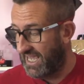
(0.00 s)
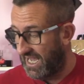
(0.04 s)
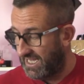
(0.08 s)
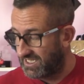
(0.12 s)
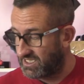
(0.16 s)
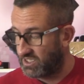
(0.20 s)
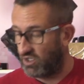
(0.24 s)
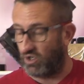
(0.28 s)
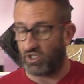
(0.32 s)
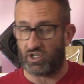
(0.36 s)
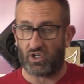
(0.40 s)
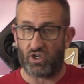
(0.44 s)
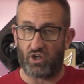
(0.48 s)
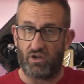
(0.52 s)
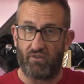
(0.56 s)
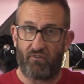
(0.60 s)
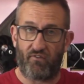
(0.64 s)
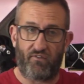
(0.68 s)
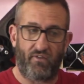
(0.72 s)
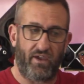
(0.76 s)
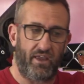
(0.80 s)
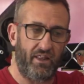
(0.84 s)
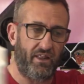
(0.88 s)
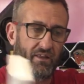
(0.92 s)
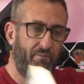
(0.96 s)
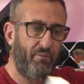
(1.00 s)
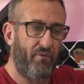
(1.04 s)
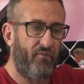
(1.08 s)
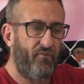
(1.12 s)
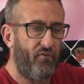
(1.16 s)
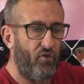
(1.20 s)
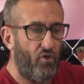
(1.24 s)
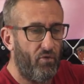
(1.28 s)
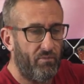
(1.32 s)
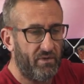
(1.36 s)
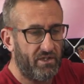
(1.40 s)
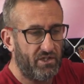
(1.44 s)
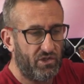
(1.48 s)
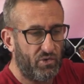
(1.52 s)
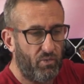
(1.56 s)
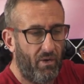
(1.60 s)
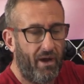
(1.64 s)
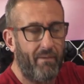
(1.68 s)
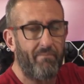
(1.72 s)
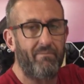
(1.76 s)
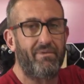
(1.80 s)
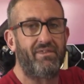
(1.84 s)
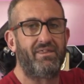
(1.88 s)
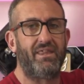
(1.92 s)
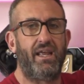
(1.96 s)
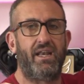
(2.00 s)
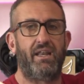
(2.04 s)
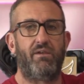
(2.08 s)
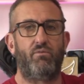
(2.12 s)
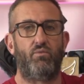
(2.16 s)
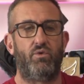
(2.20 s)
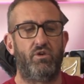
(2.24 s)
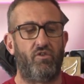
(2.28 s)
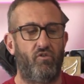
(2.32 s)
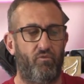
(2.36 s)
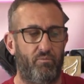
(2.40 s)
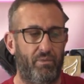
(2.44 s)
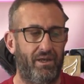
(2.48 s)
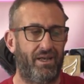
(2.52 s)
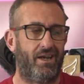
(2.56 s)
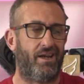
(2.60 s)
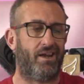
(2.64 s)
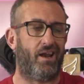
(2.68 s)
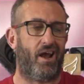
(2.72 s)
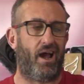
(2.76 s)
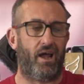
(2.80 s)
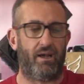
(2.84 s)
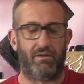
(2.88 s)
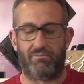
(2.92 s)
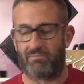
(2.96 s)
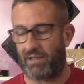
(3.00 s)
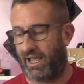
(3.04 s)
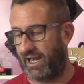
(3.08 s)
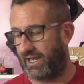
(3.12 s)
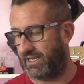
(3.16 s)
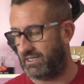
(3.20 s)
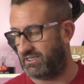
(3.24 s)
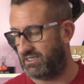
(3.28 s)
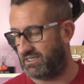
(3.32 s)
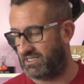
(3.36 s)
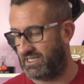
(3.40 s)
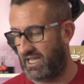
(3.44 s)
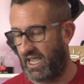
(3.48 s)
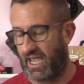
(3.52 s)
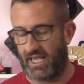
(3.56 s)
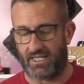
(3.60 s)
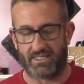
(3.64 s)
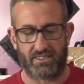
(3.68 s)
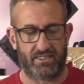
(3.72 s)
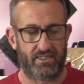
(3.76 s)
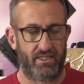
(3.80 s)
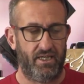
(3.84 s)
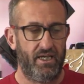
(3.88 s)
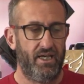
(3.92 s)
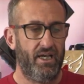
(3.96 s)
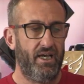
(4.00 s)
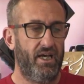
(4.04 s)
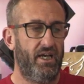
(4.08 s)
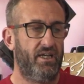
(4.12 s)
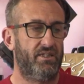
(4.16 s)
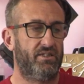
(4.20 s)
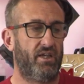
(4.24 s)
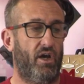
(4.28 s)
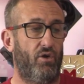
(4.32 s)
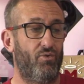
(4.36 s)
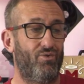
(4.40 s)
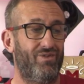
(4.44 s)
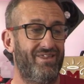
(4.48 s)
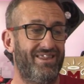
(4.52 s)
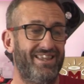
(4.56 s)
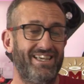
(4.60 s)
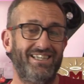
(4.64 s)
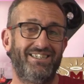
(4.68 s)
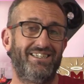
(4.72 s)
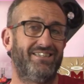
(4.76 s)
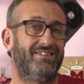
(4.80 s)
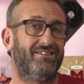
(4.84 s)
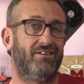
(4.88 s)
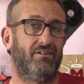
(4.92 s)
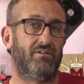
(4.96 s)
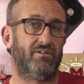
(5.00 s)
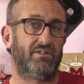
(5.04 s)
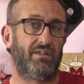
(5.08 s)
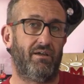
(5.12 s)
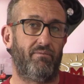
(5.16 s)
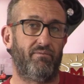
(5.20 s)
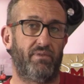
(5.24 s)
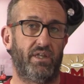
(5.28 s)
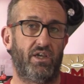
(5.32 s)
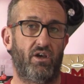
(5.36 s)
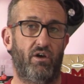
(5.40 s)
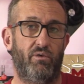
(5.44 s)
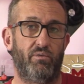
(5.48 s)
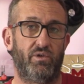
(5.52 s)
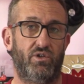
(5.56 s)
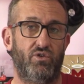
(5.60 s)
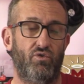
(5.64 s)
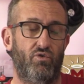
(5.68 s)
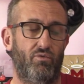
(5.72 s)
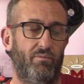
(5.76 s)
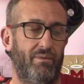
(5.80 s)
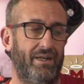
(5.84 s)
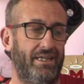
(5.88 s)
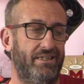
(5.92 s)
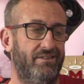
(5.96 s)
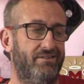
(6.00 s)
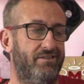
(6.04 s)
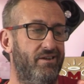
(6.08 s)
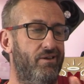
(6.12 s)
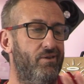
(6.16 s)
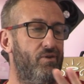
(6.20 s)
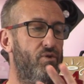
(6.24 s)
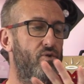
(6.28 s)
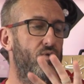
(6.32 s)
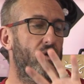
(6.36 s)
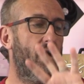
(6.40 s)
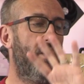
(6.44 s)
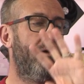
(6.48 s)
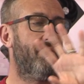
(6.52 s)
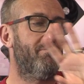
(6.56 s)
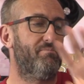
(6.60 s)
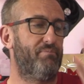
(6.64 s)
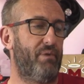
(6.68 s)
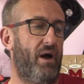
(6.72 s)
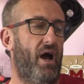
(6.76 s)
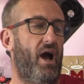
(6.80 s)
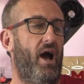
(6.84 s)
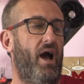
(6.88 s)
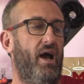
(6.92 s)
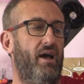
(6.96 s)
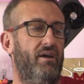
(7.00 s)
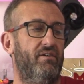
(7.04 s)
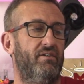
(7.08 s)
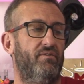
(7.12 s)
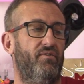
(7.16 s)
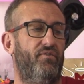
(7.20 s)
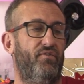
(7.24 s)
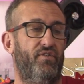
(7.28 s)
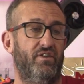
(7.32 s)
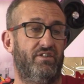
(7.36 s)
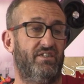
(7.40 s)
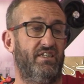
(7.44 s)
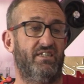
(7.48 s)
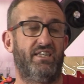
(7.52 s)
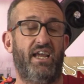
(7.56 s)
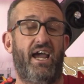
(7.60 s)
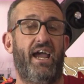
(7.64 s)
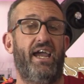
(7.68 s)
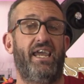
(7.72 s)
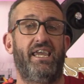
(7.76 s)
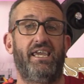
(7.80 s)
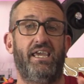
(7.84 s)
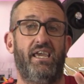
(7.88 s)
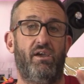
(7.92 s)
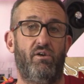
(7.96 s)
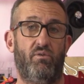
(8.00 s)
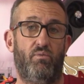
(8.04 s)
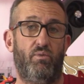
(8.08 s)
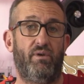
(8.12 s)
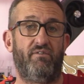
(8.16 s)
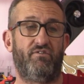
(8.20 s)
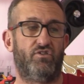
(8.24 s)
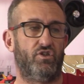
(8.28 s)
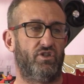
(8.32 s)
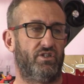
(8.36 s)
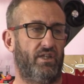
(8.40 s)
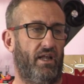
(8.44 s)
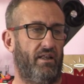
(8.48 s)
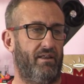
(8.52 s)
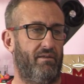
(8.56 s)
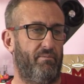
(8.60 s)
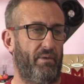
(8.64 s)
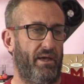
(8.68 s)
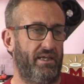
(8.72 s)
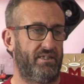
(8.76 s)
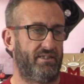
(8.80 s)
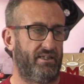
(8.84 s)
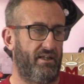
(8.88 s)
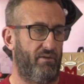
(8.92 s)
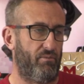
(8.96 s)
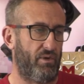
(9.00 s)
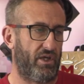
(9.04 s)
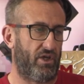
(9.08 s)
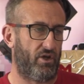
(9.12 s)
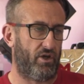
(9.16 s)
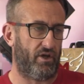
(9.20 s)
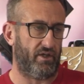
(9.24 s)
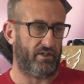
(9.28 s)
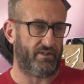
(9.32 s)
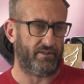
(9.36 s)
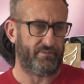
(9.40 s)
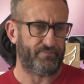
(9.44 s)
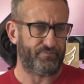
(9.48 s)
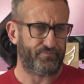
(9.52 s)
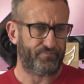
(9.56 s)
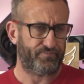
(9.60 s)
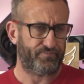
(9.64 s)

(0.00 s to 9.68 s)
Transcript: Yes, I could have fit the performance one, but then it would have been an unbalanced test. So this is not something I would normally do, but for today, we've just done the best that we could.